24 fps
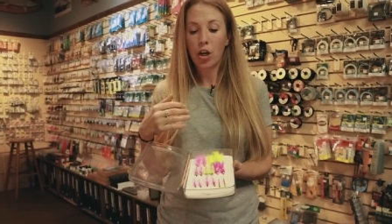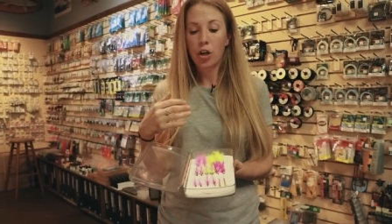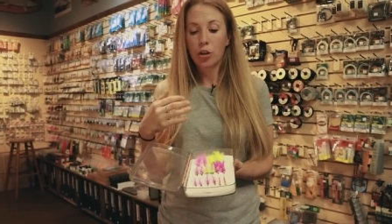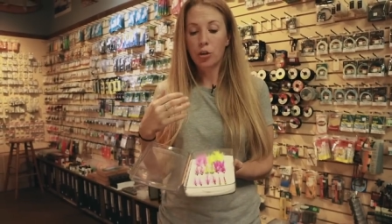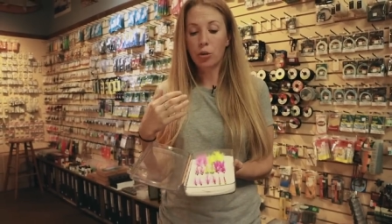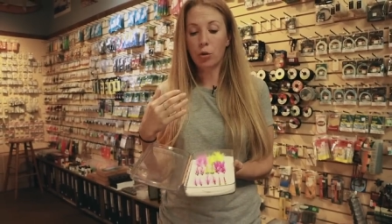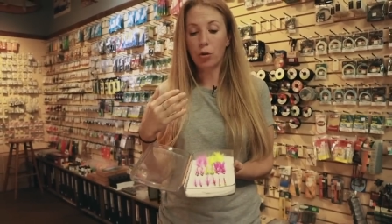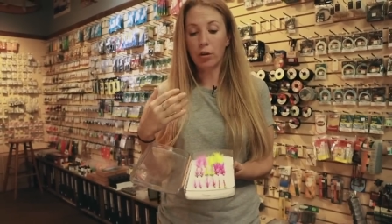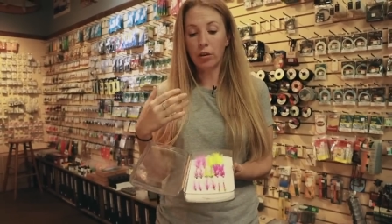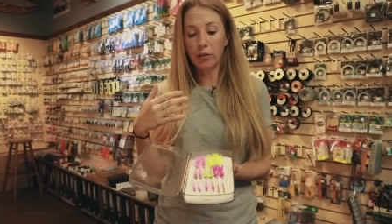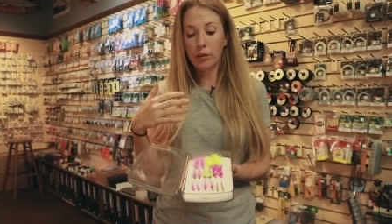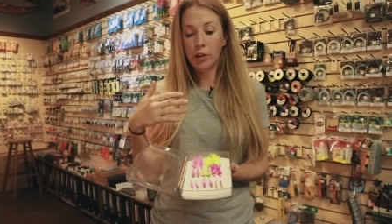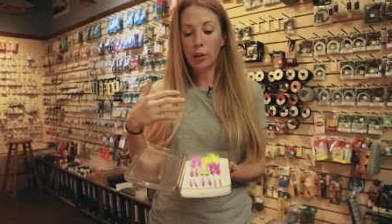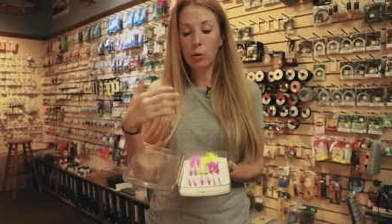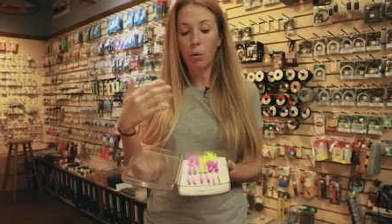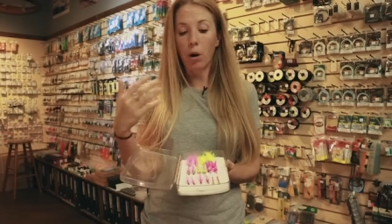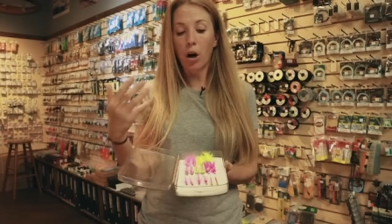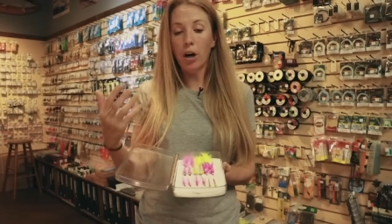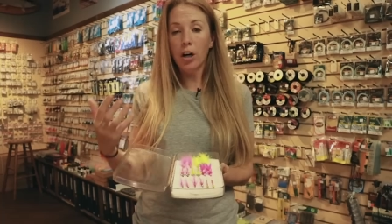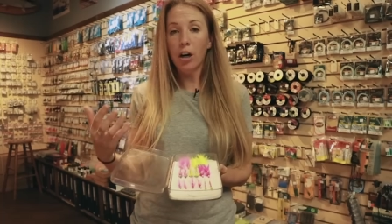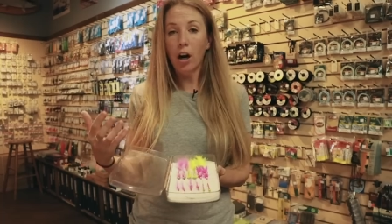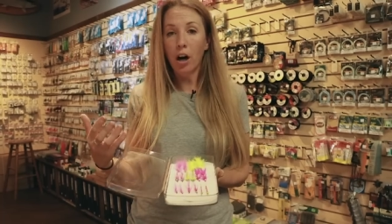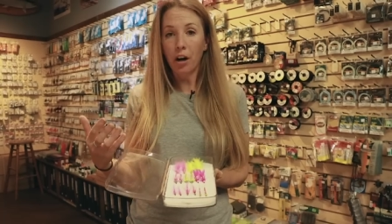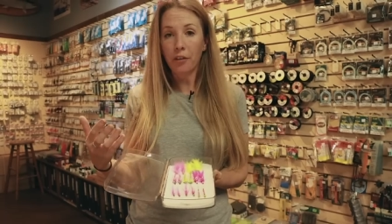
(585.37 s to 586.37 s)
So if you
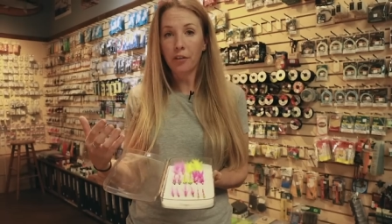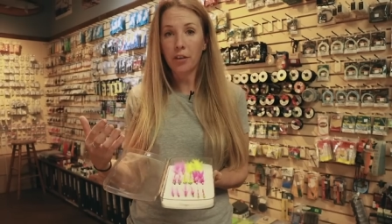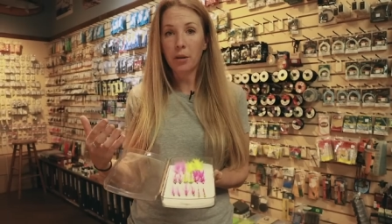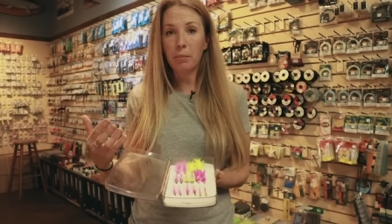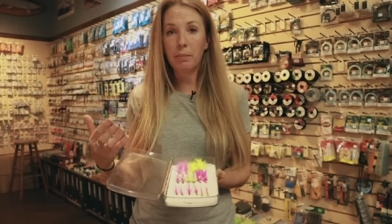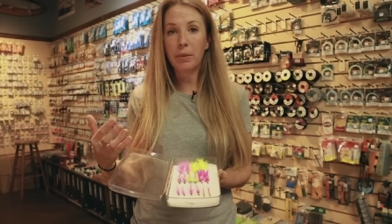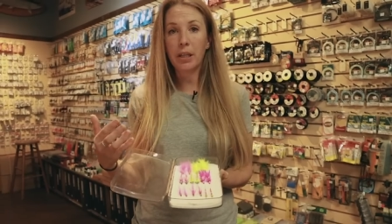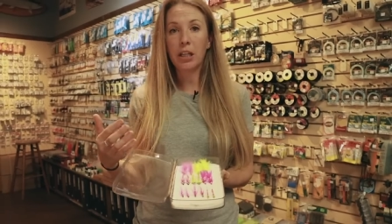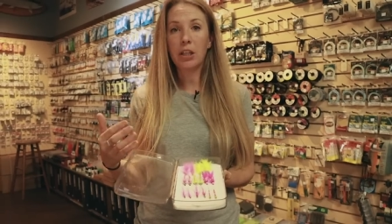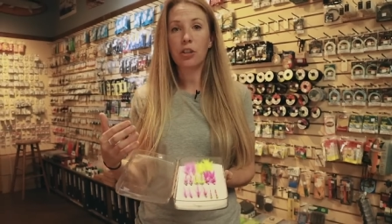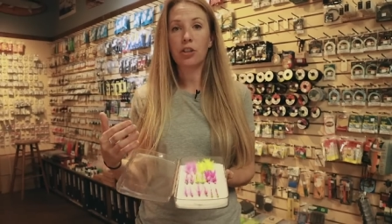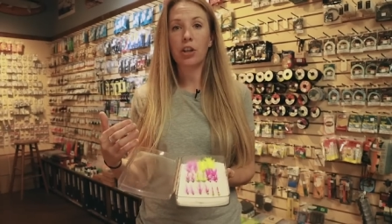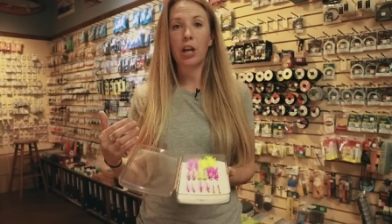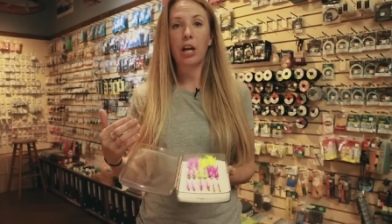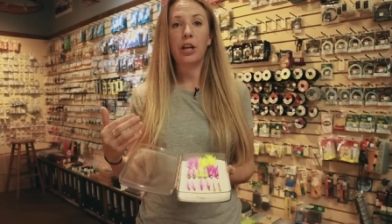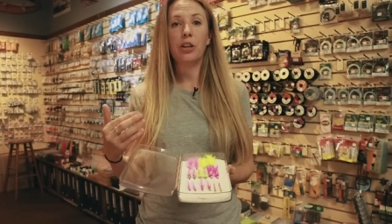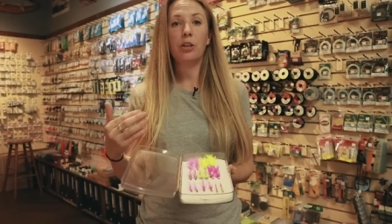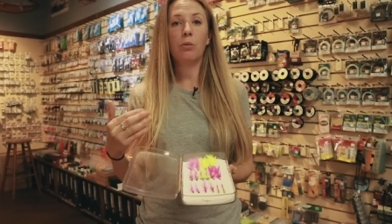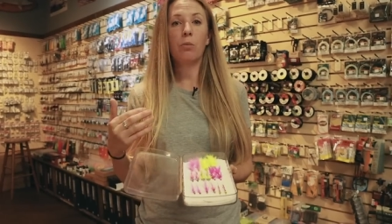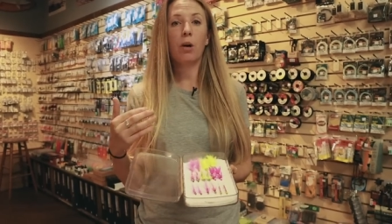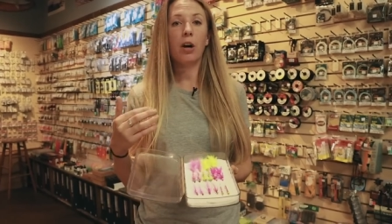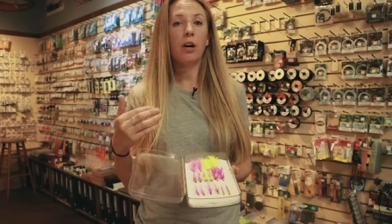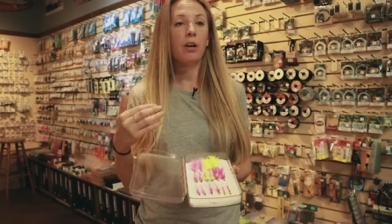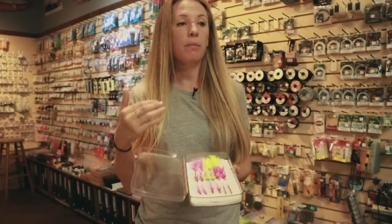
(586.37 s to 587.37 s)
are off the beach
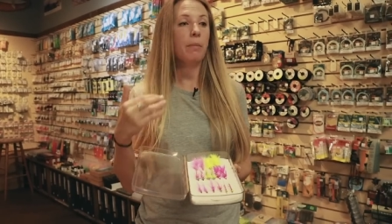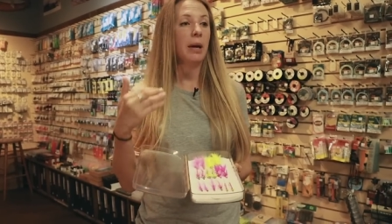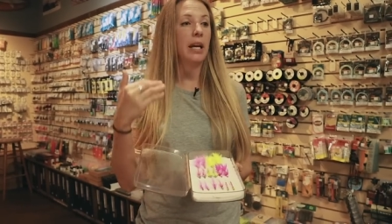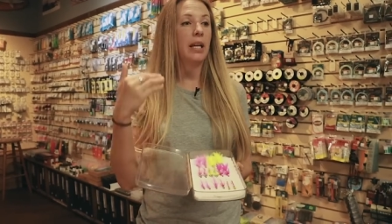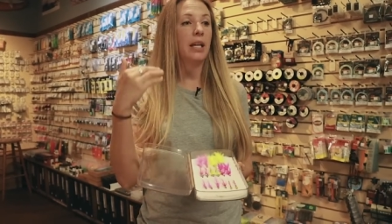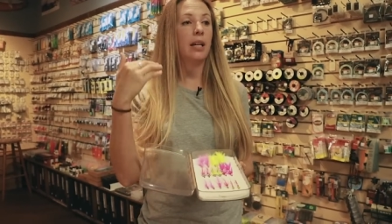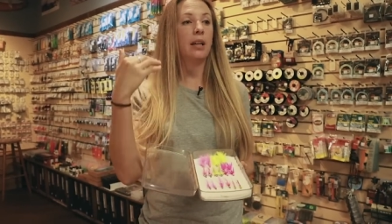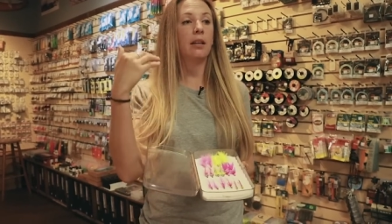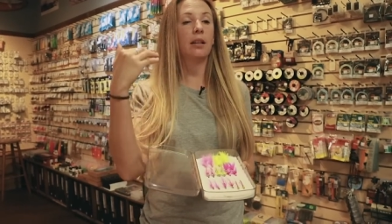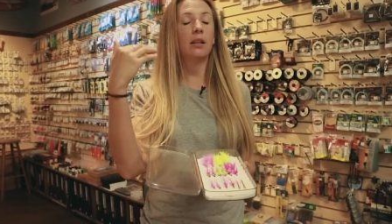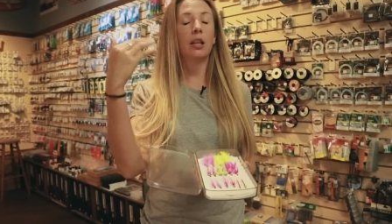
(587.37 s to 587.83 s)
and you are making